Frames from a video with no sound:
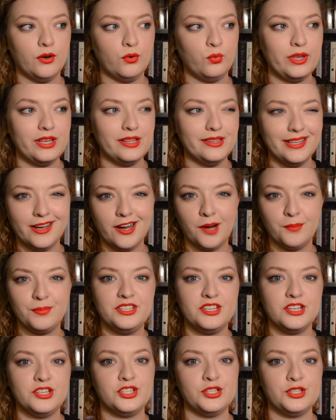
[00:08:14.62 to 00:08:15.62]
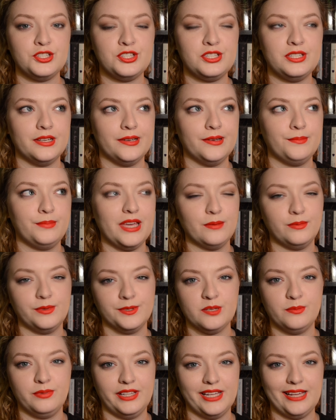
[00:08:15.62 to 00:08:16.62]
weekly competitions to be able
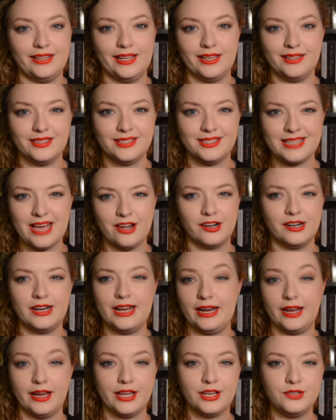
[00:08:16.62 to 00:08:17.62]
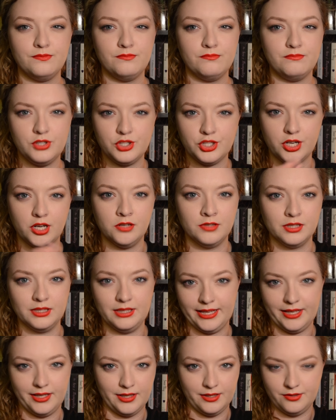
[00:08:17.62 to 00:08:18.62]
to play like the Saturday night show or
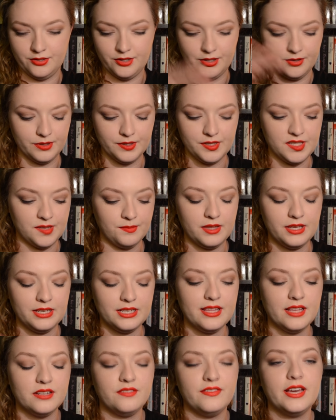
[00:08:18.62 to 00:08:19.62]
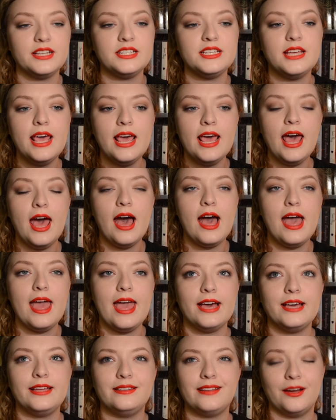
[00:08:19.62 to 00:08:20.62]
like intro or something to that effect.
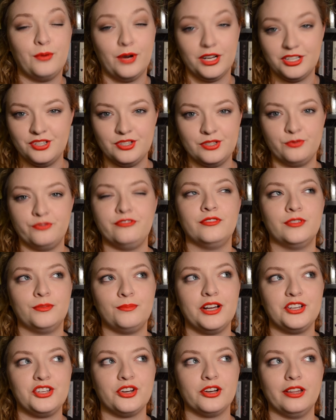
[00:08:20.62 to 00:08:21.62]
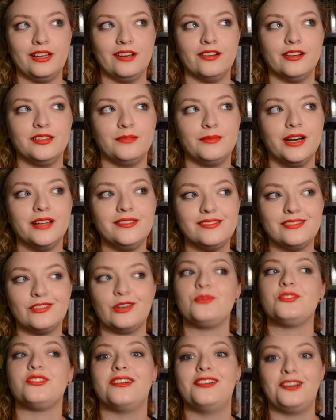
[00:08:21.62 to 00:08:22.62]
And I watched this much earlier in the month, so I'm
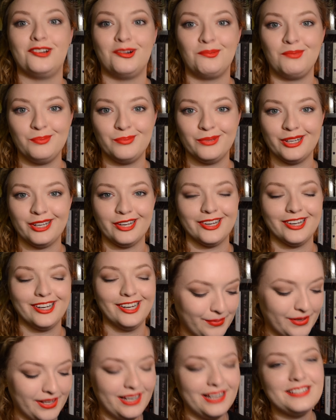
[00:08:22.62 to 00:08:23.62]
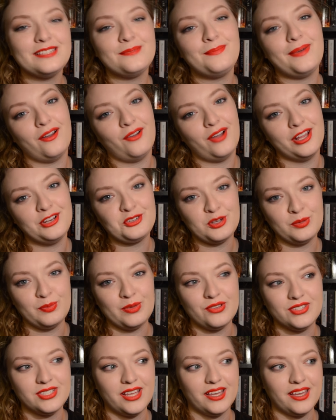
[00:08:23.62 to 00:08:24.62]
trying to remember here. But it's about country
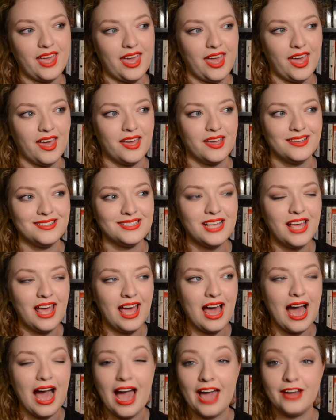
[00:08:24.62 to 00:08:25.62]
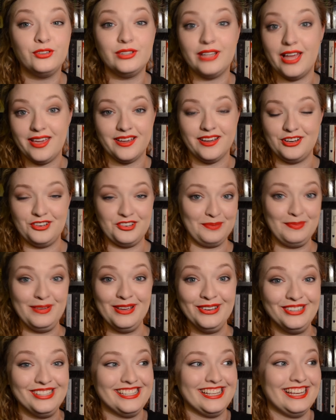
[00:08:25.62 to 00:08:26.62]
music, and I don't like country
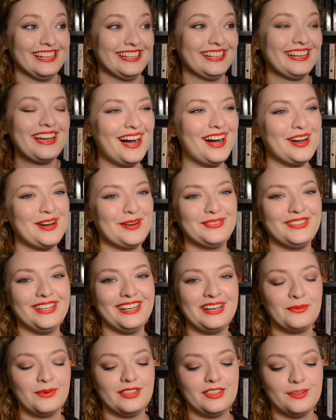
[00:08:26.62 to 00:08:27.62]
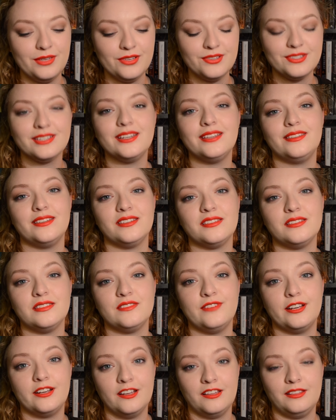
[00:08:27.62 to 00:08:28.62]
music. But anyway, the music in this is
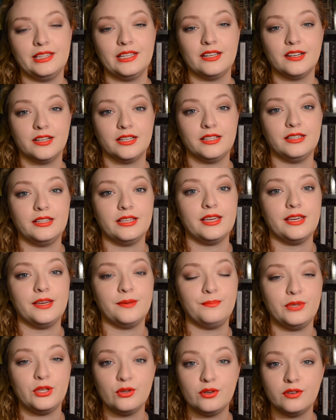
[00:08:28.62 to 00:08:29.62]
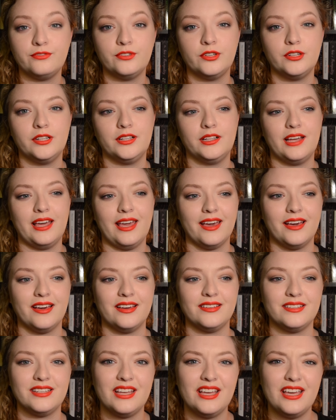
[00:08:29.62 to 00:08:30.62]
very lyrically beautiful,
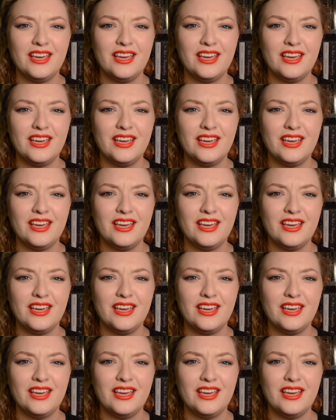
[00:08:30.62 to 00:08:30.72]
and